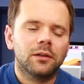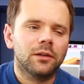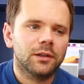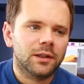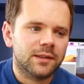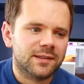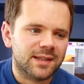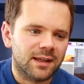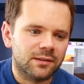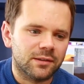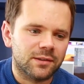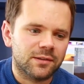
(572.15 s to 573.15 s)
look at
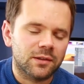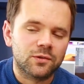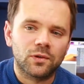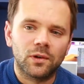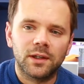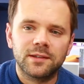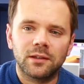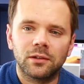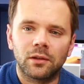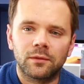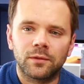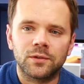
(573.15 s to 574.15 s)
standards and try to
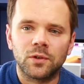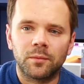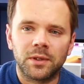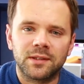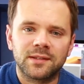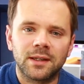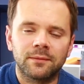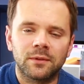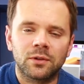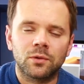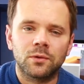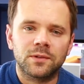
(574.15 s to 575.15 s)
look for dominant
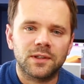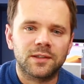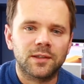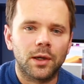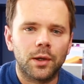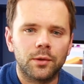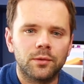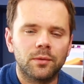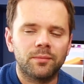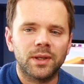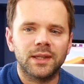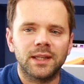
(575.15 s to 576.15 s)
seventh chords, a
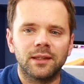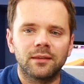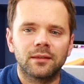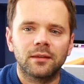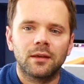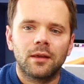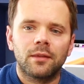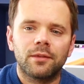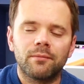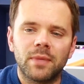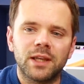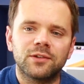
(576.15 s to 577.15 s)
tone beneath
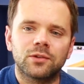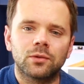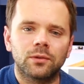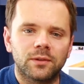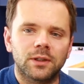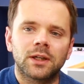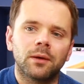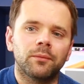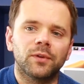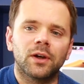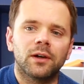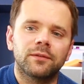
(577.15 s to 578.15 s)
the major chord that
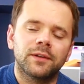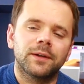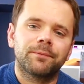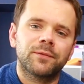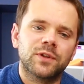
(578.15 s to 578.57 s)
comes after.